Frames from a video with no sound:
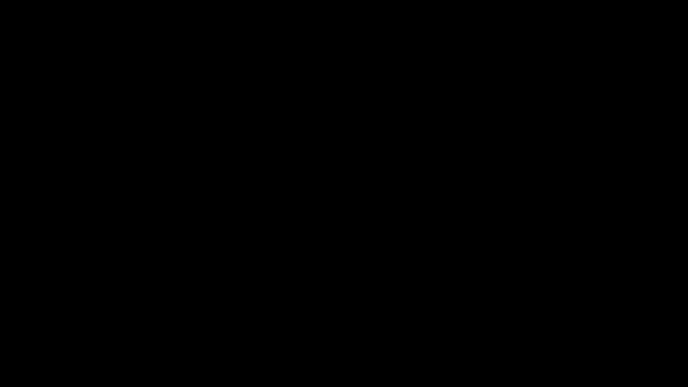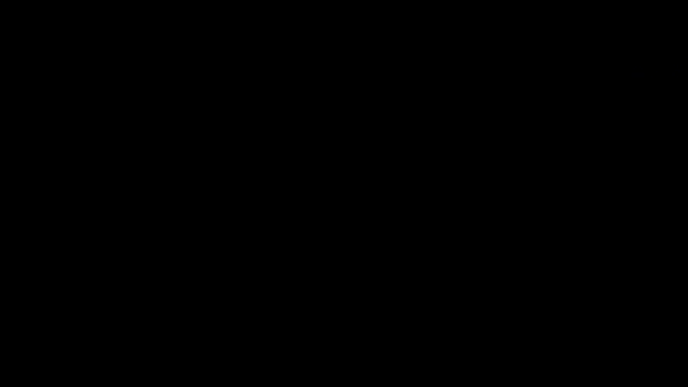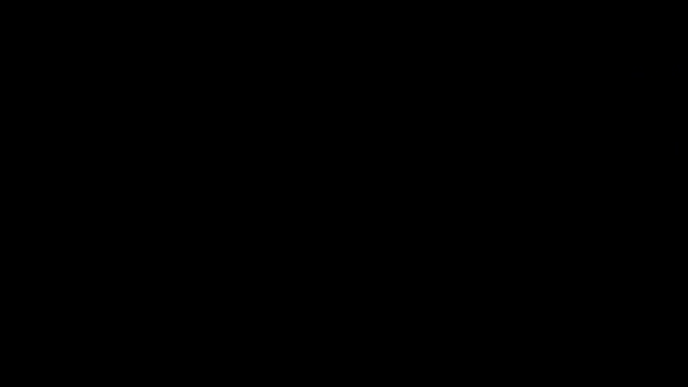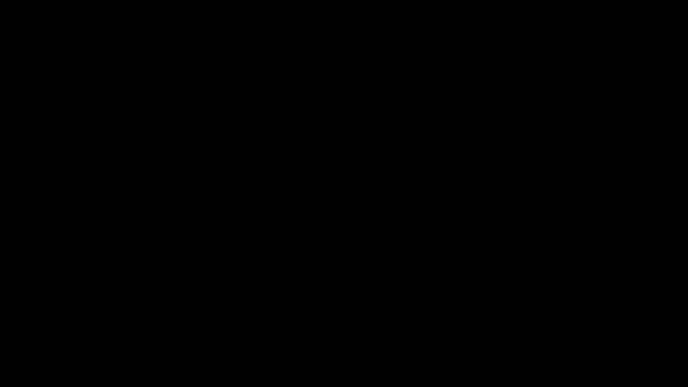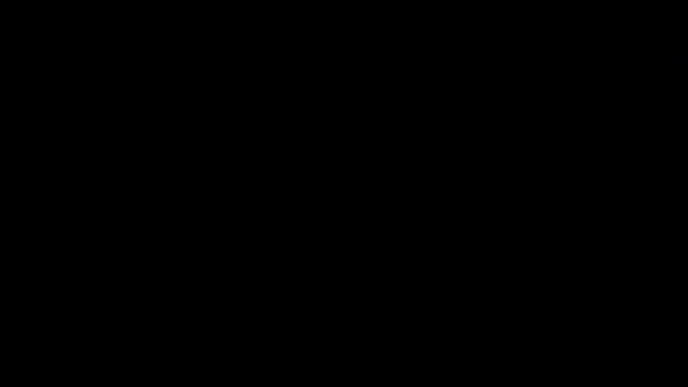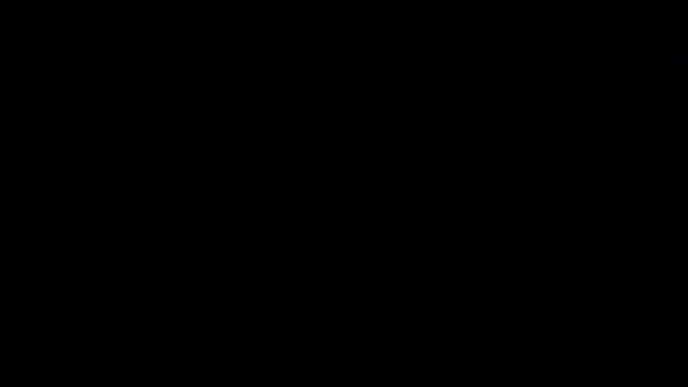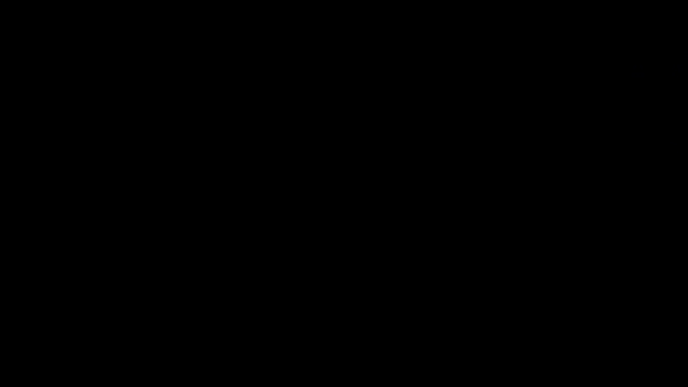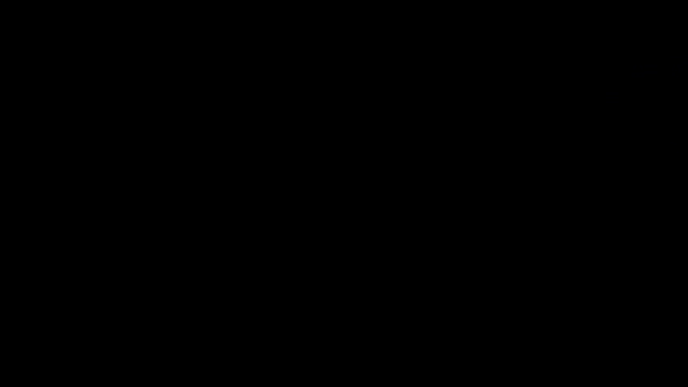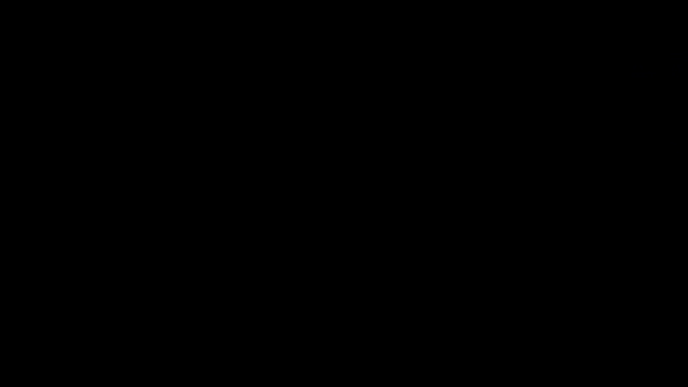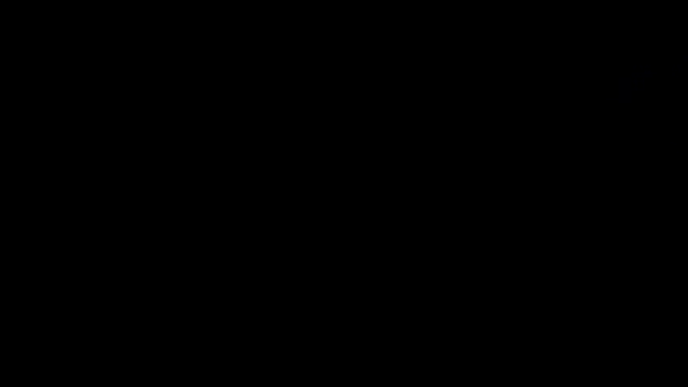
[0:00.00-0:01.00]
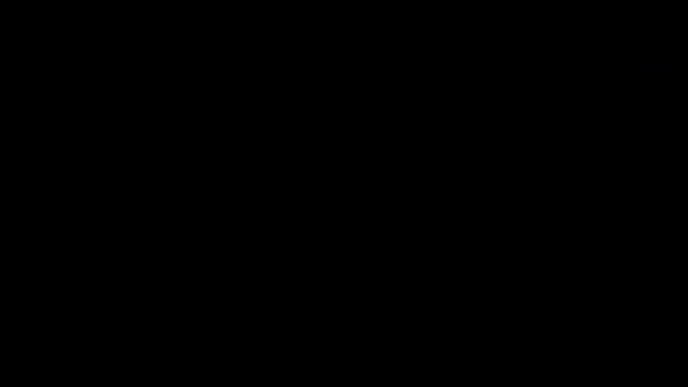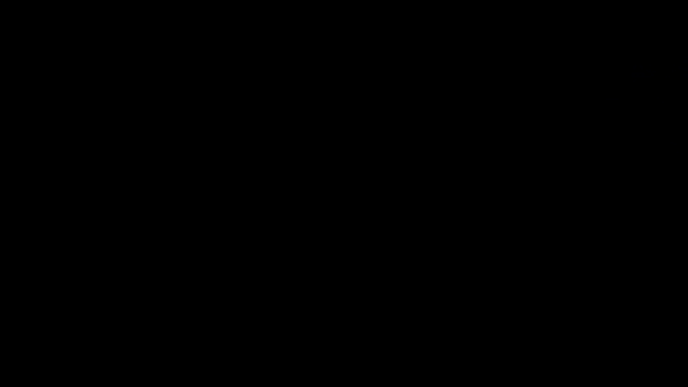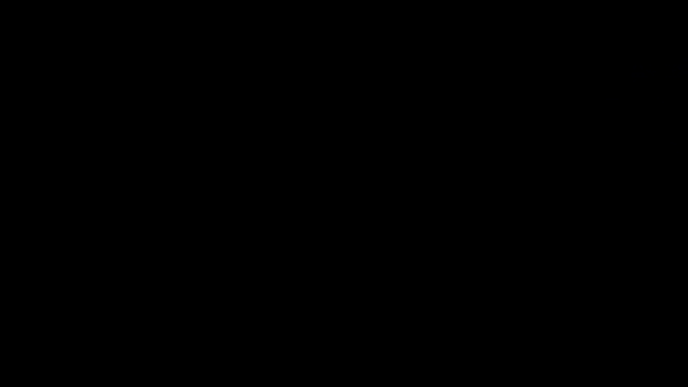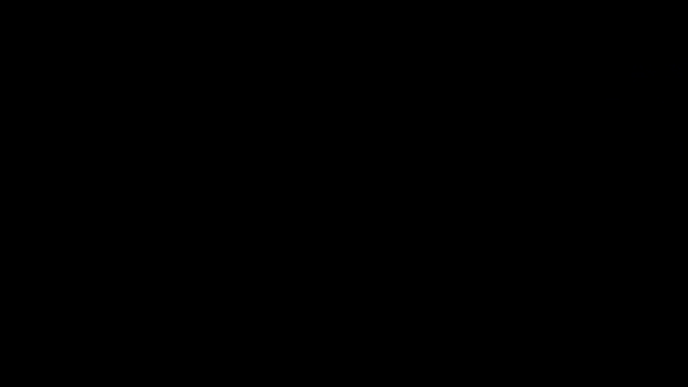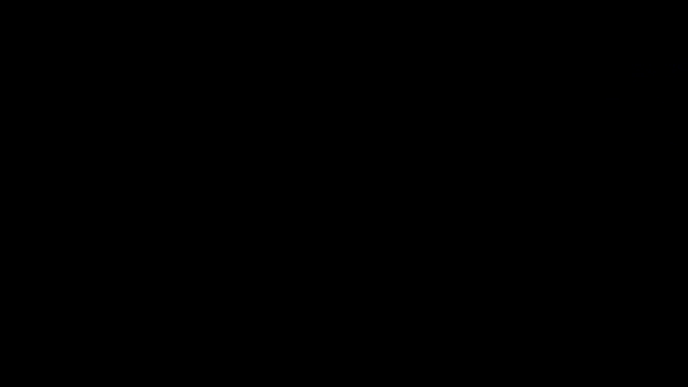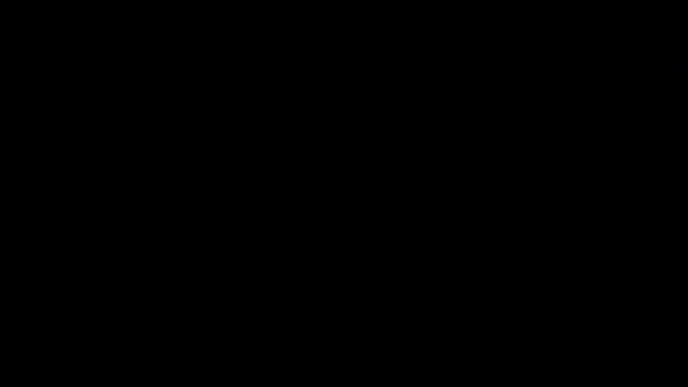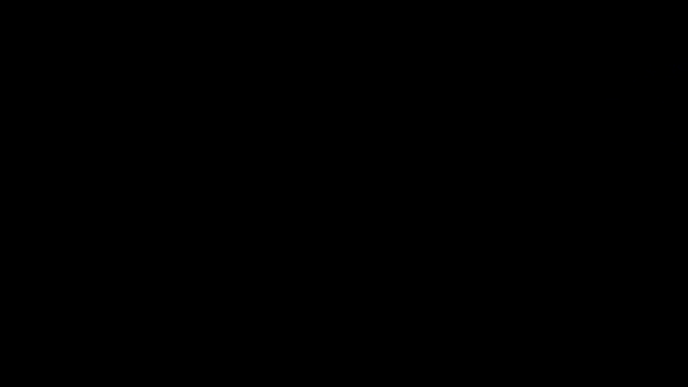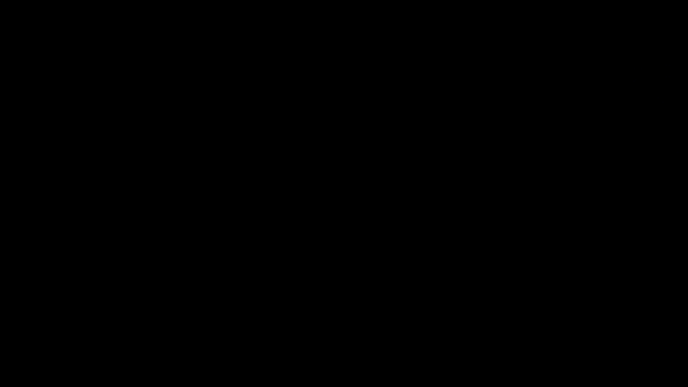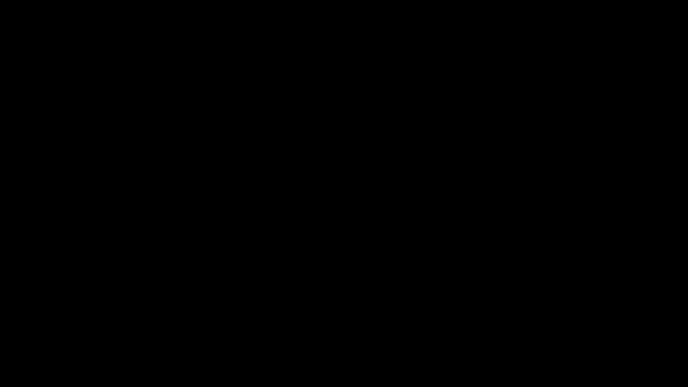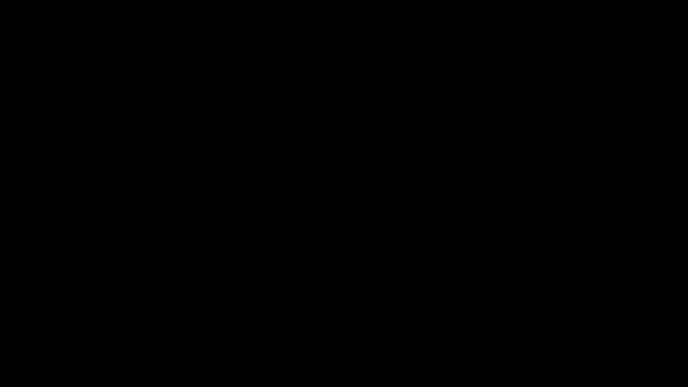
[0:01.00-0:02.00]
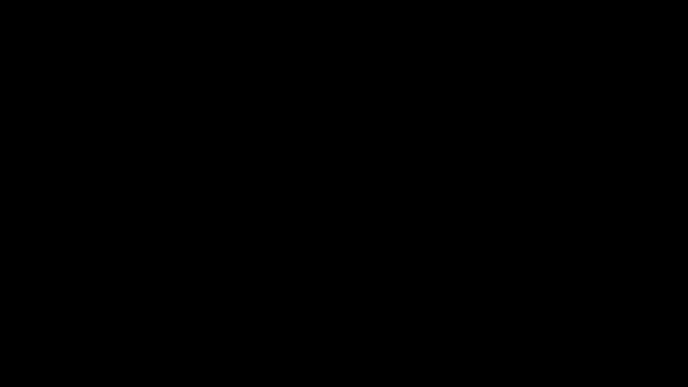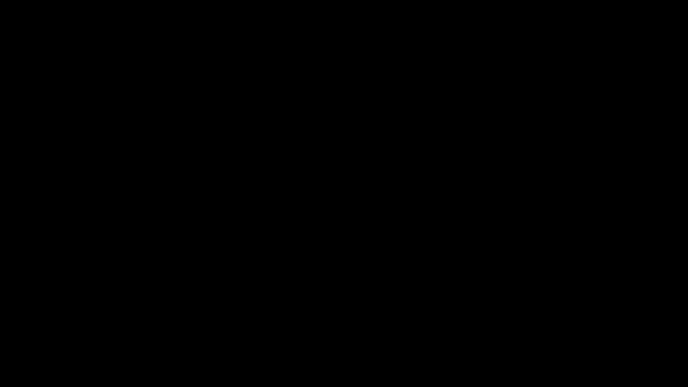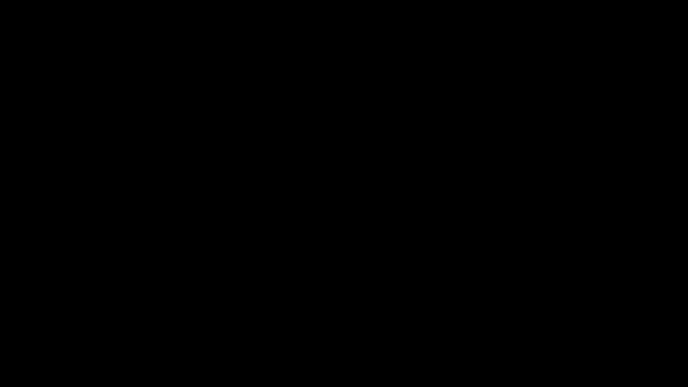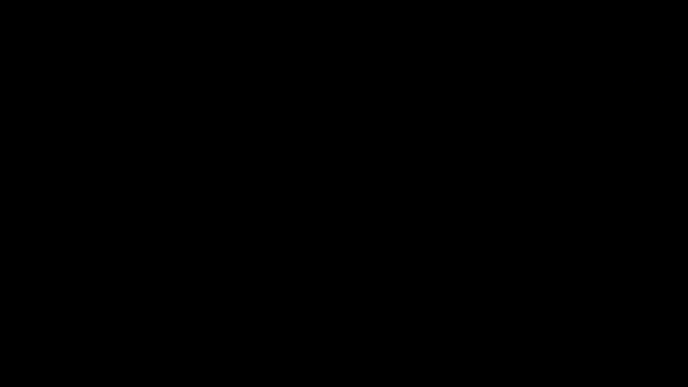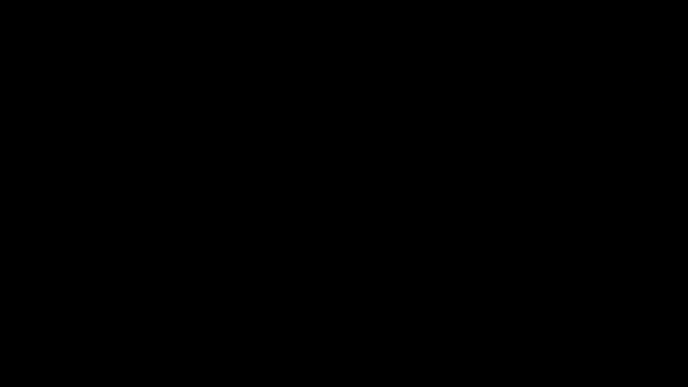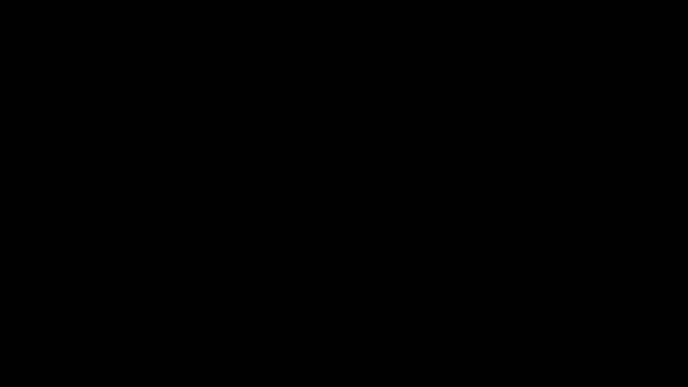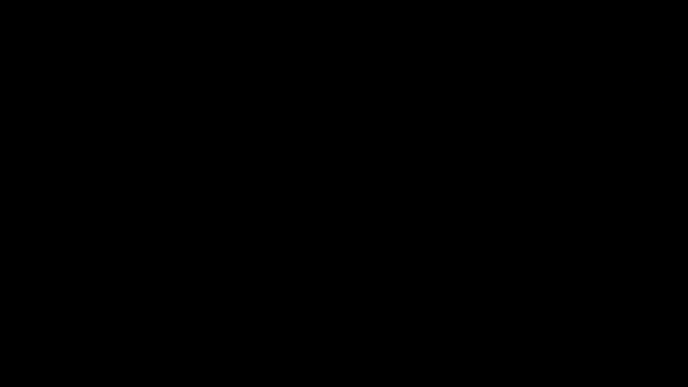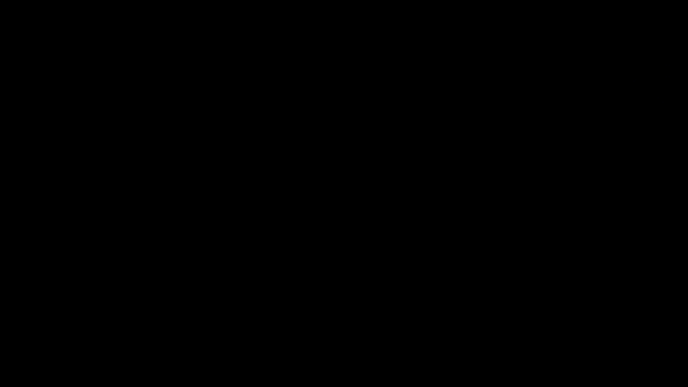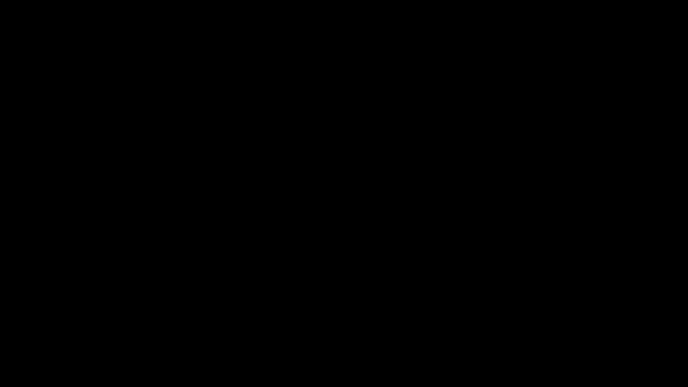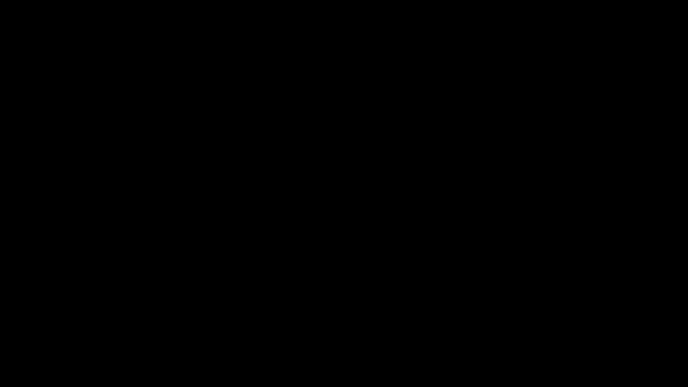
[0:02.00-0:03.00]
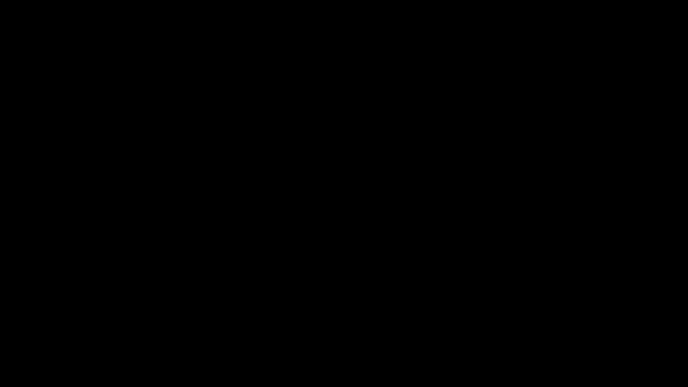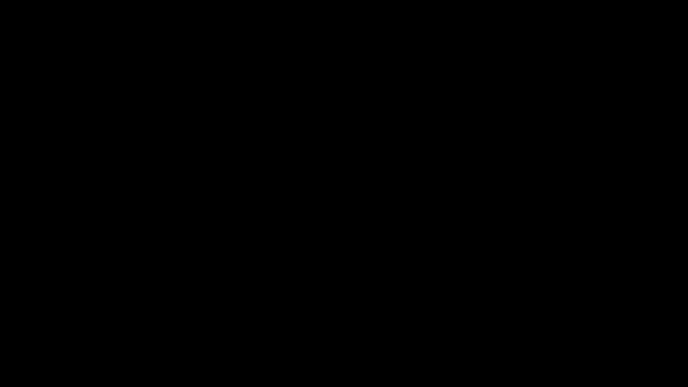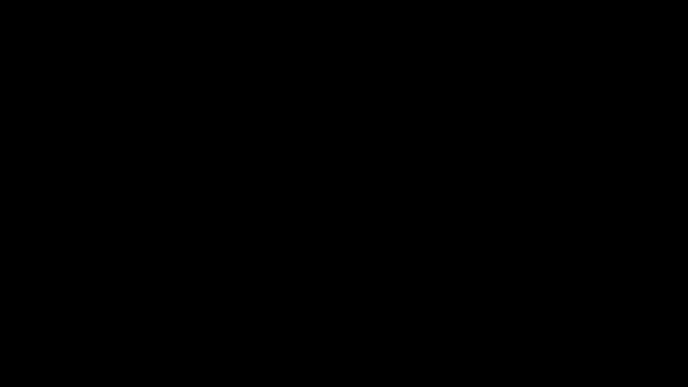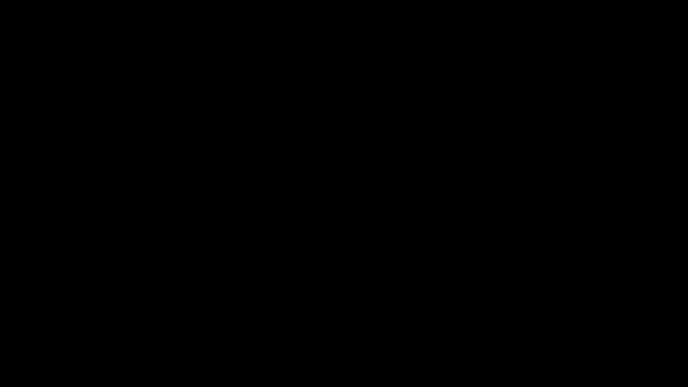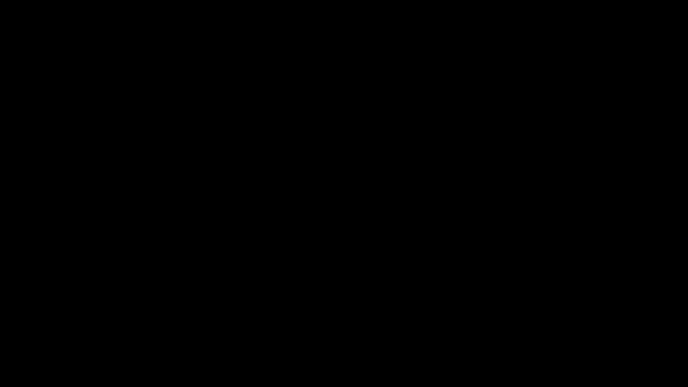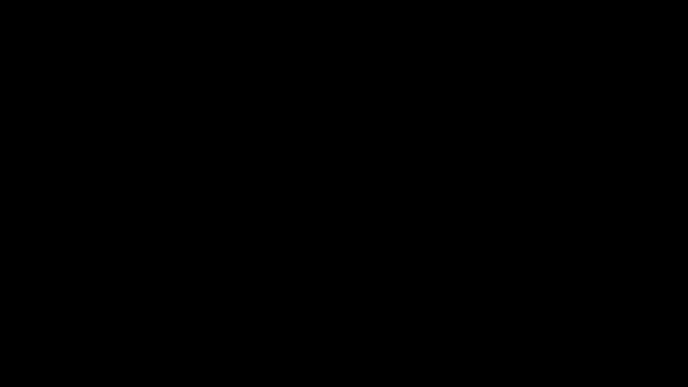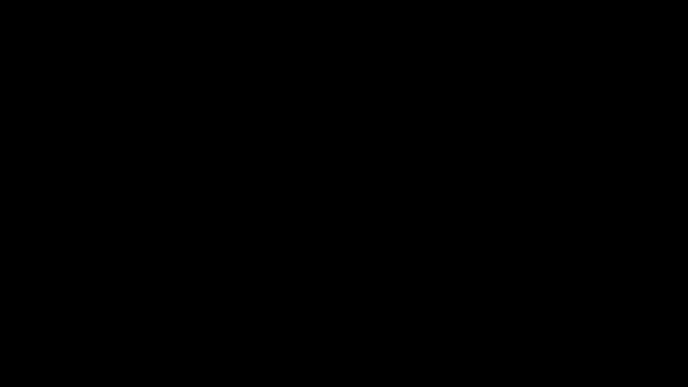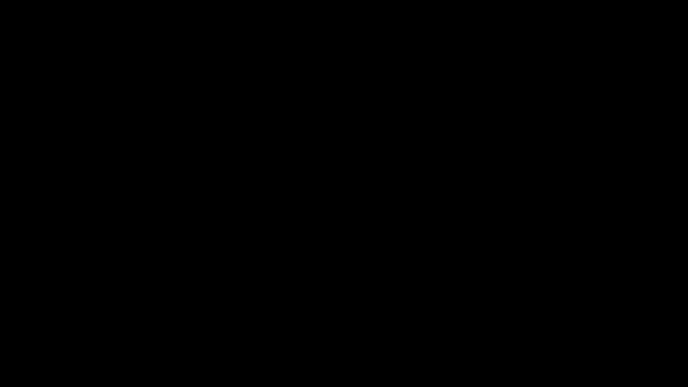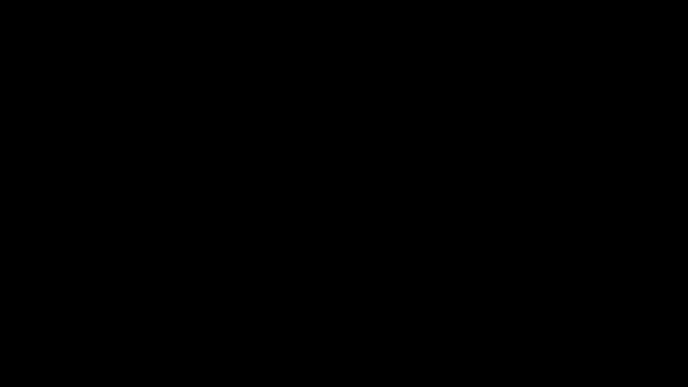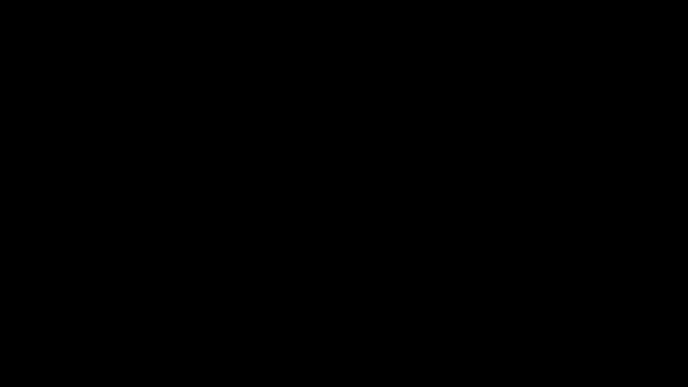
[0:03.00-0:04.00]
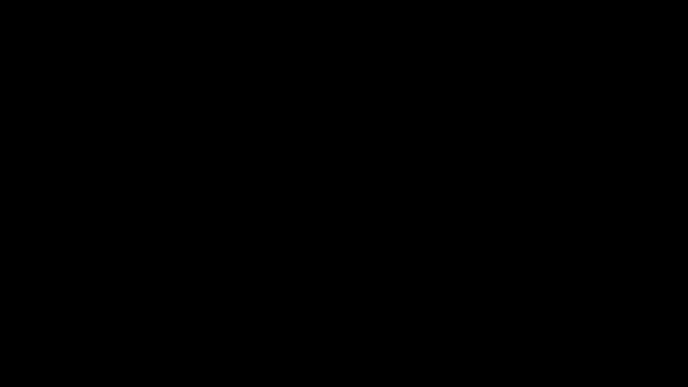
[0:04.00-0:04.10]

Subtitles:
(no speaker visible)